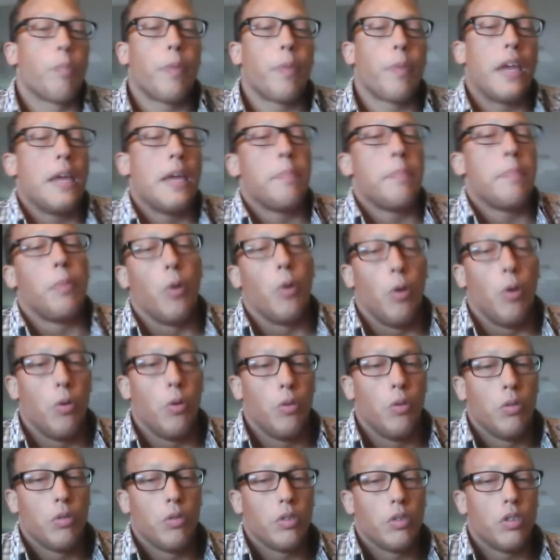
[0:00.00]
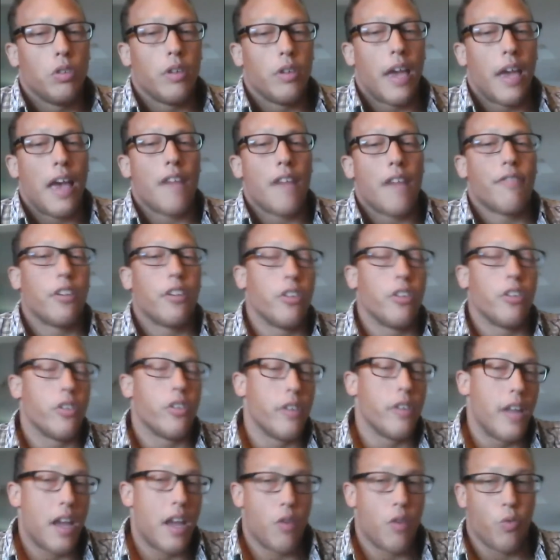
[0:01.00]
people you have in your
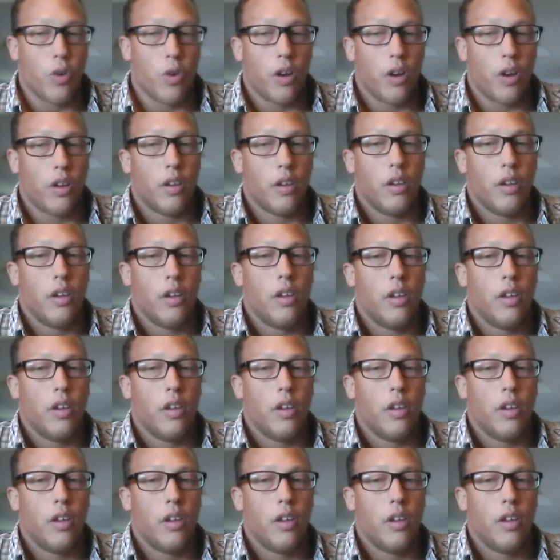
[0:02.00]
network,